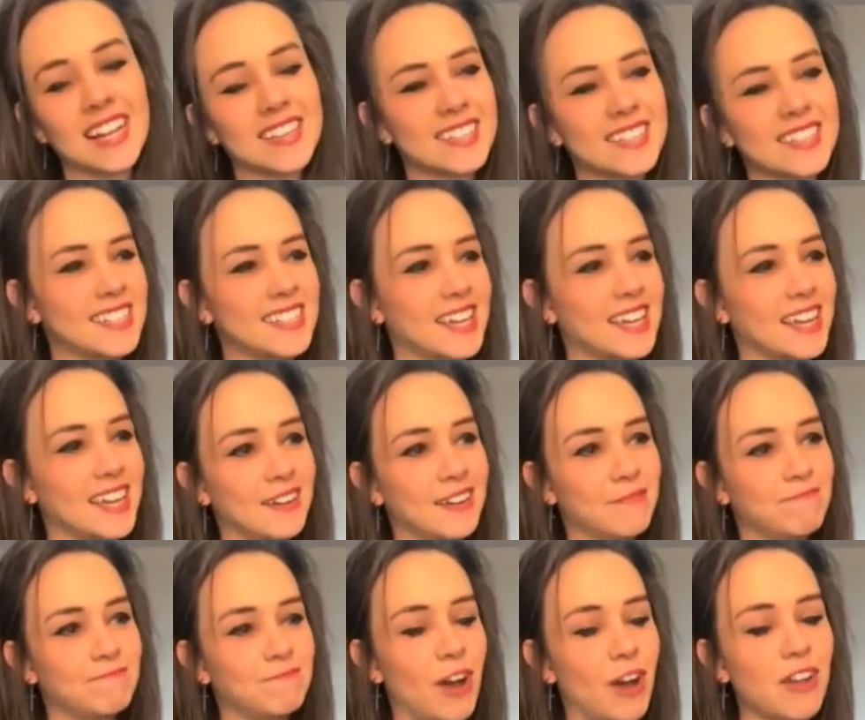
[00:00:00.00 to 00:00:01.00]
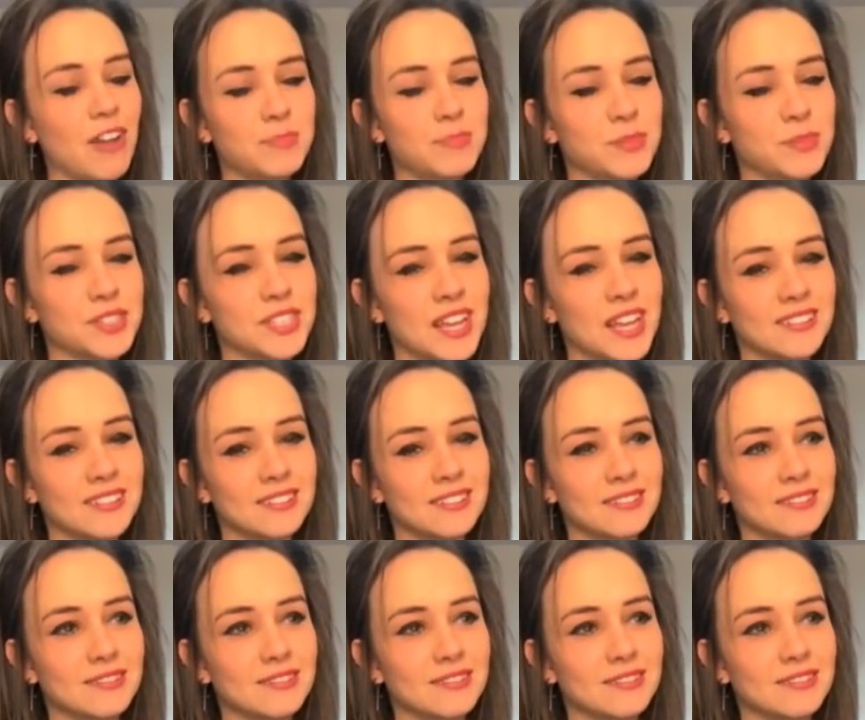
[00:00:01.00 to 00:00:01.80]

That's a 100%.